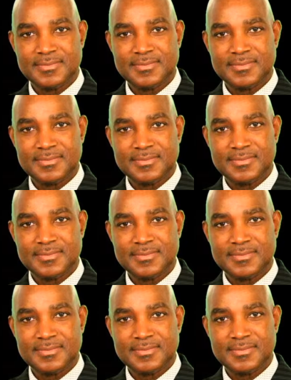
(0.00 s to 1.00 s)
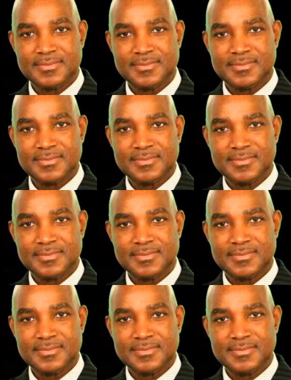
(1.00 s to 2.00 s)

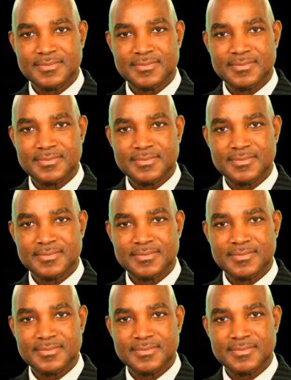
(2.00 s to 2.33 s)
[no speech]